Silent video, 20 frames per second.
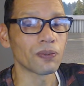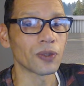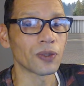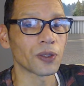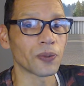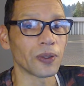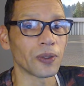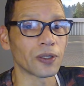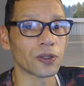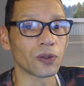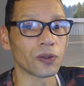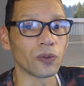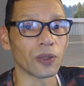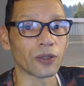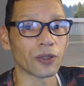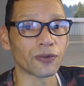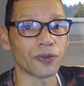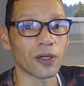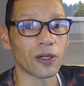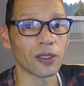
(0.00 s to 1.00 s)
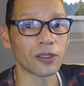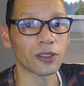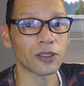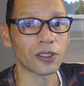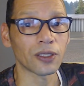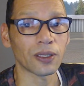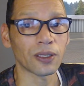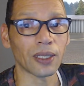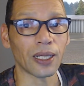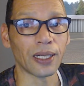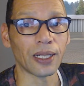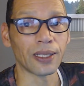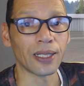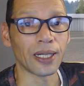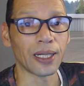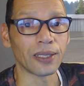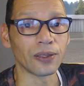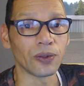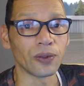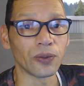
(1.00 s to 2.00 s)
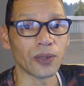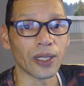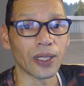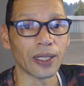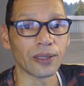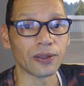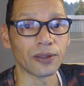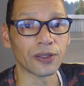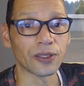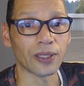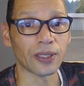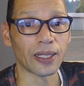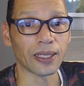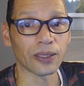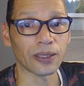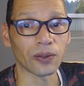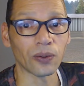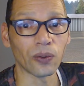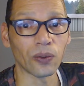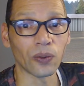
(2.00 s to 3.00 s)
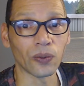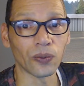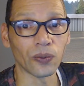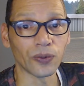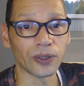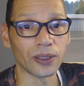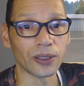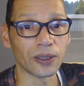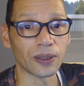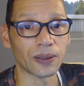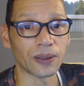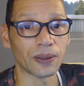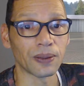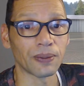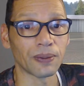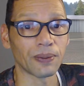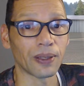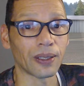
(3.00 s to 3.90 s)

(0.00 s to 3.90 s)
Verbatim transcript: switch to advanced and then you can select all these.